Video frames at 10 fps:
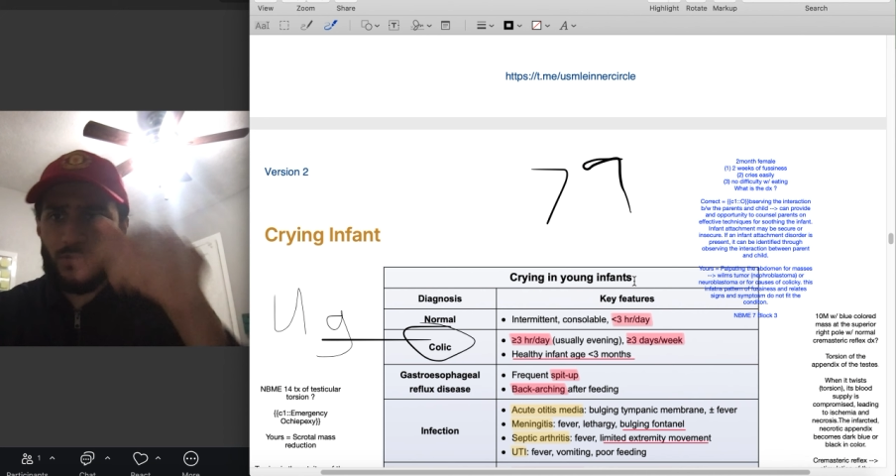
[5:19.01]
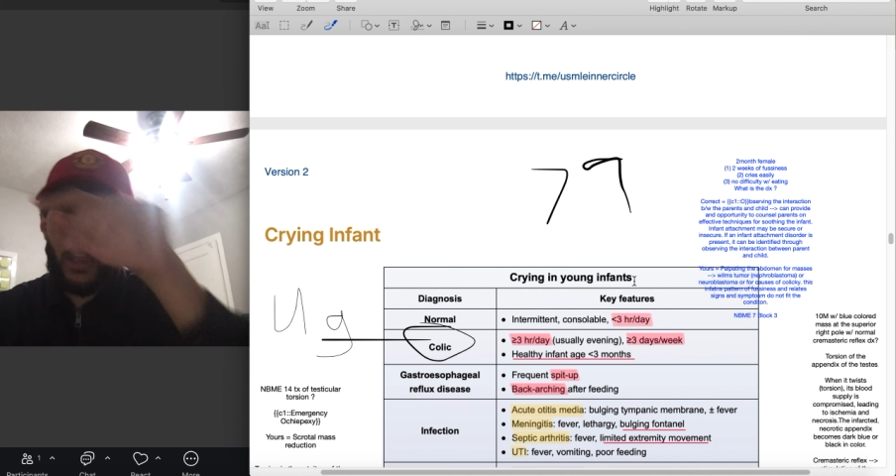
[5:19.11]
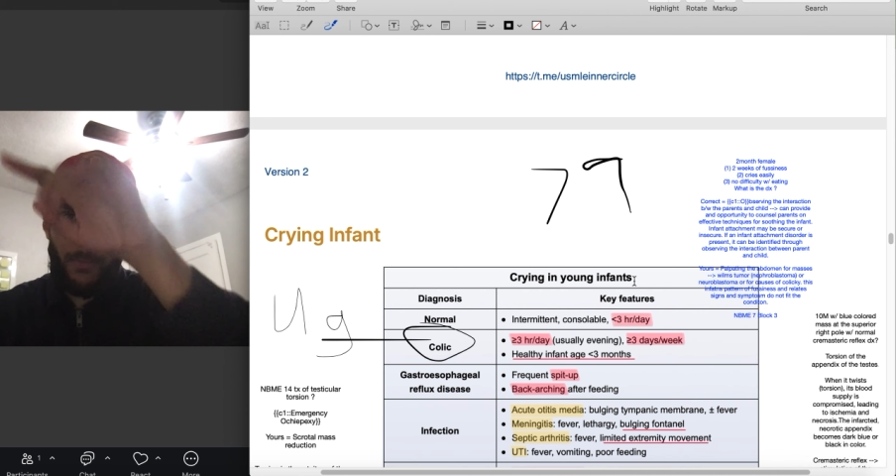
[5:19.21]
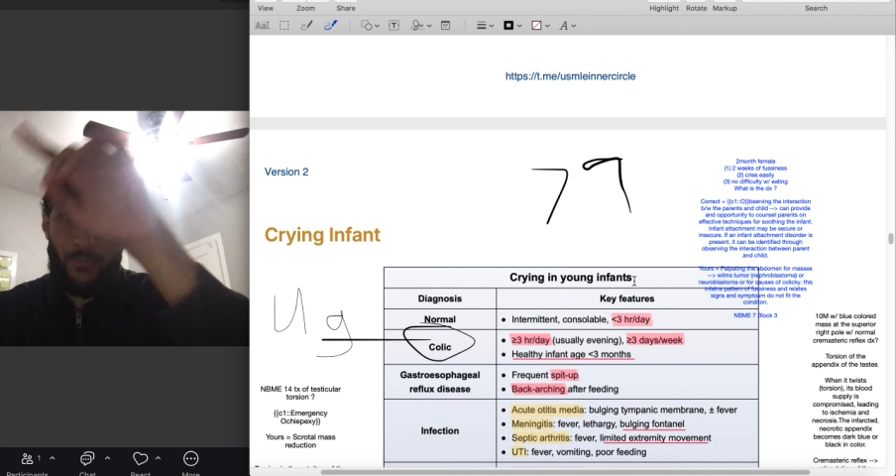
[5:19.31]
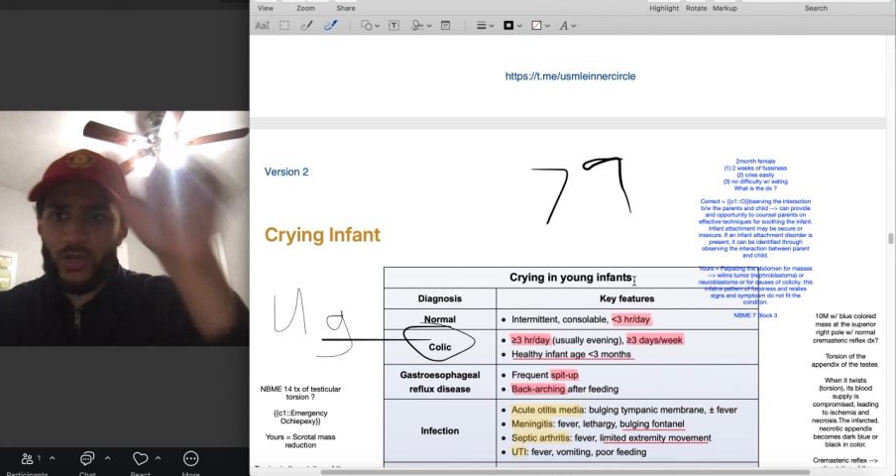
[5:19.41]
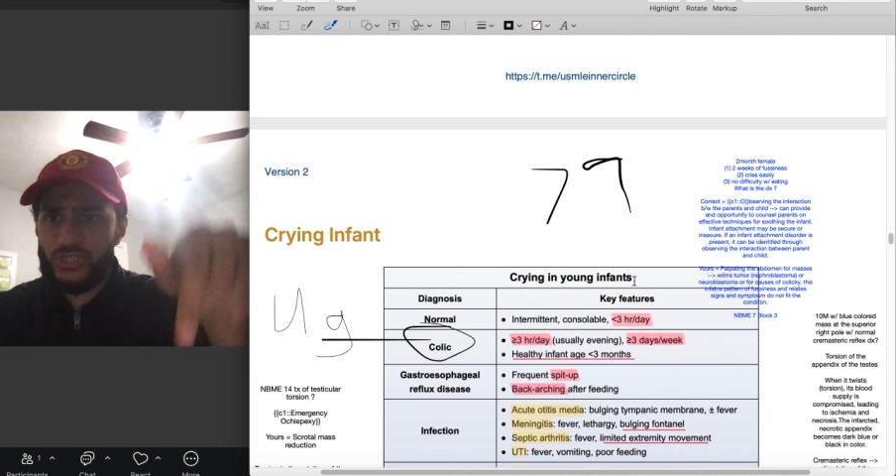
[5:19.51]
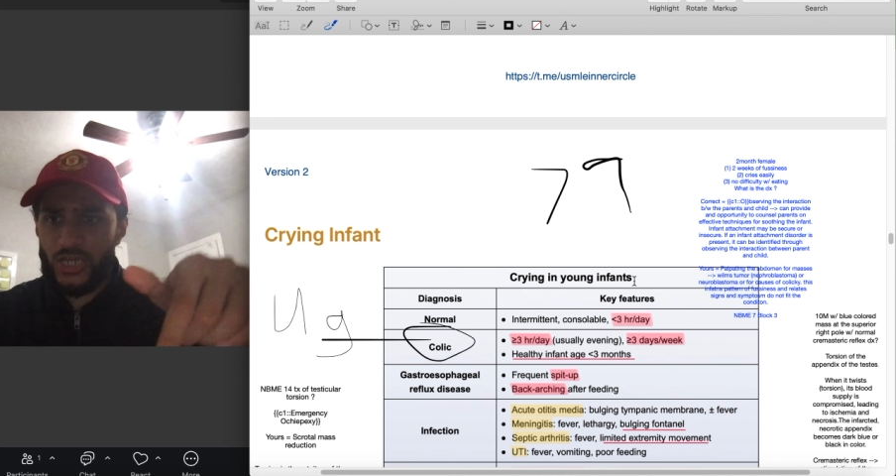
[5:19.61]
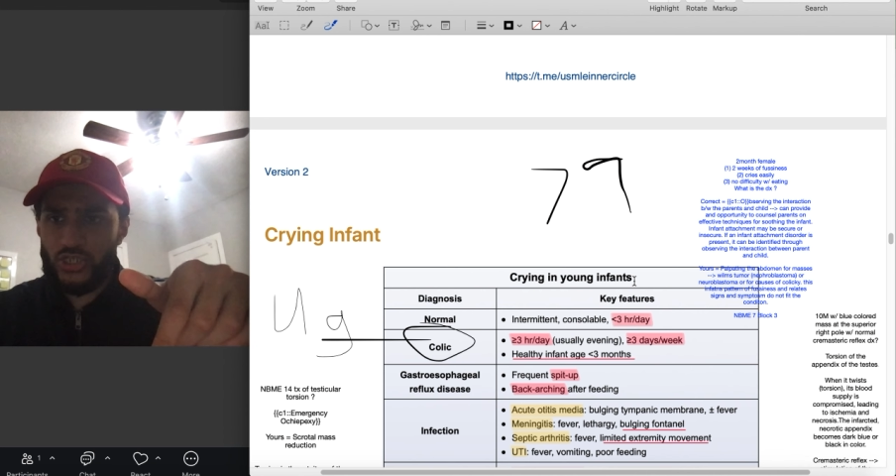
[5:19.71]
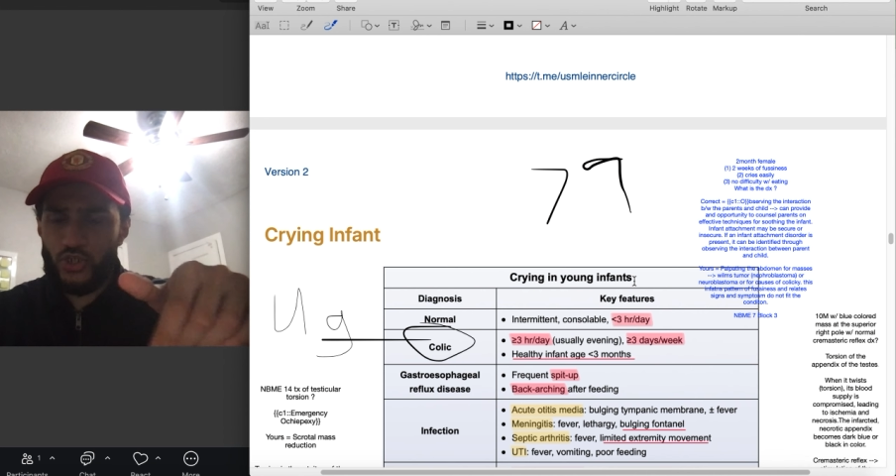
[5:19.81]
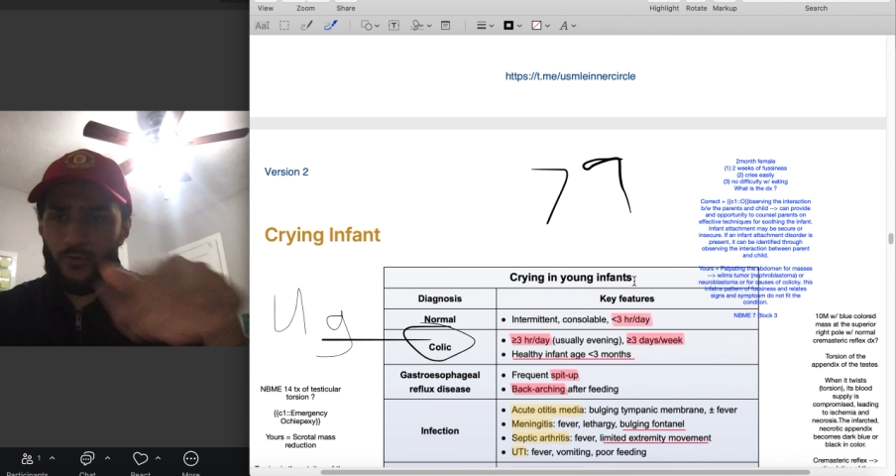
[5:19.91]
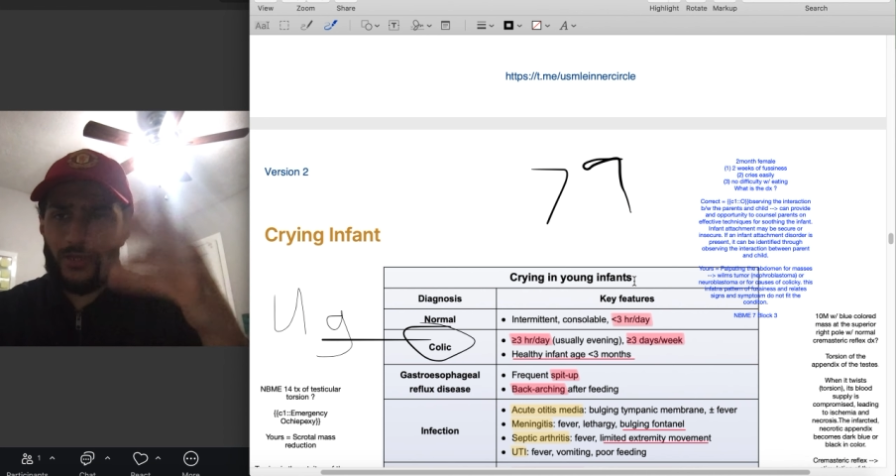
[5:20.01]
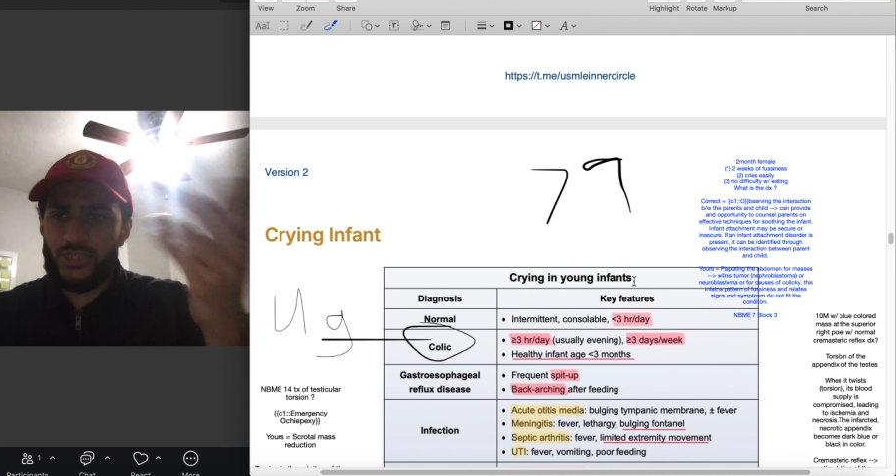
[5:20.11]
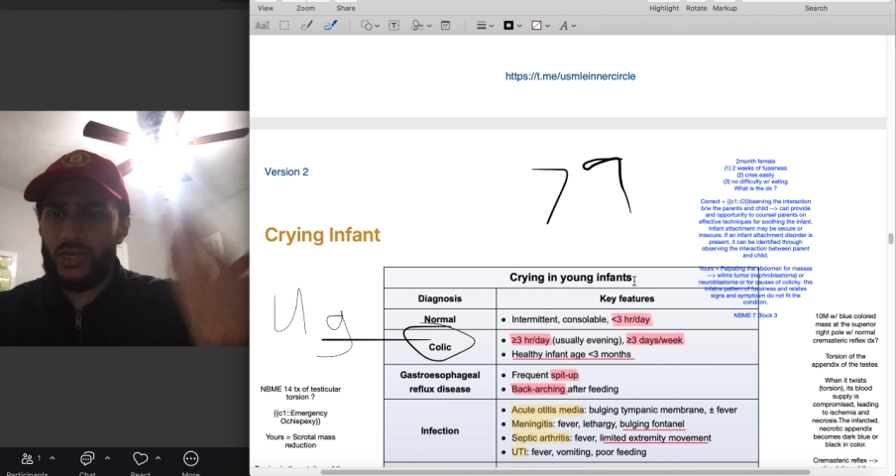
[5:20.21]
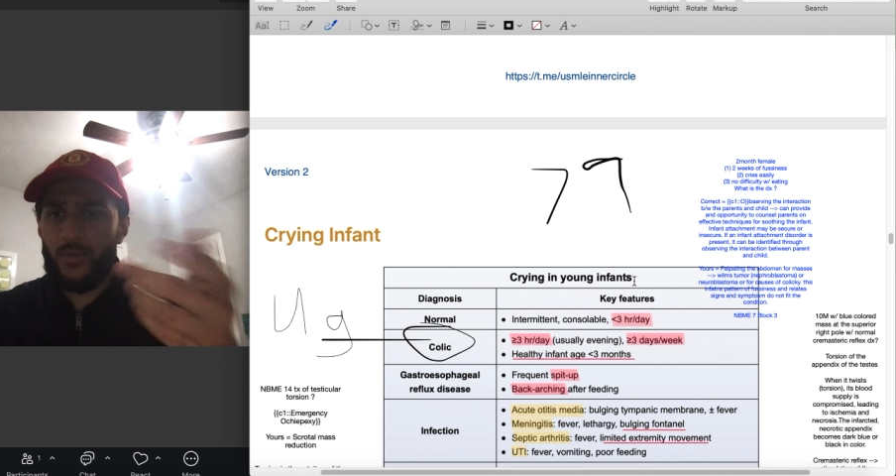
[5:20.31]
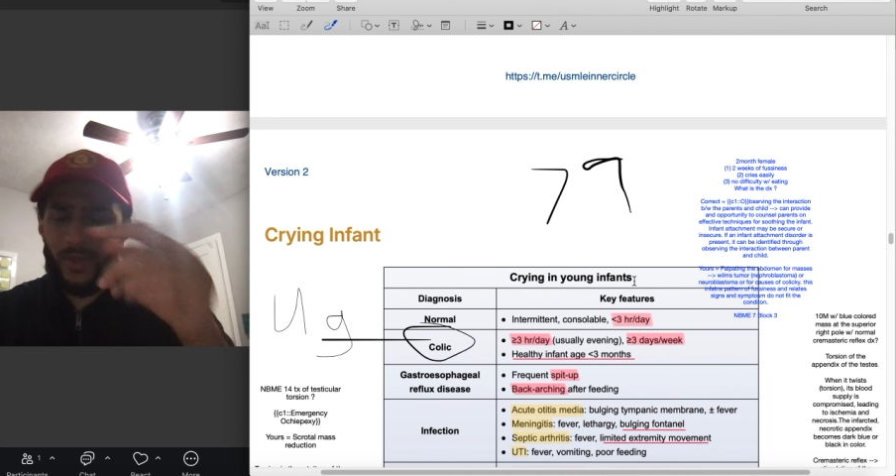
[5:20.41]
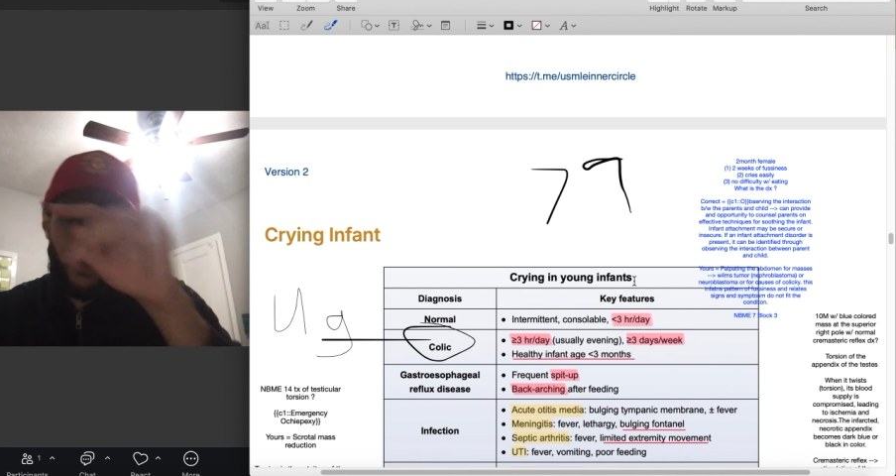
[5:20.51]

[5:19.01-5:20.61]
We can put a chest tube and we can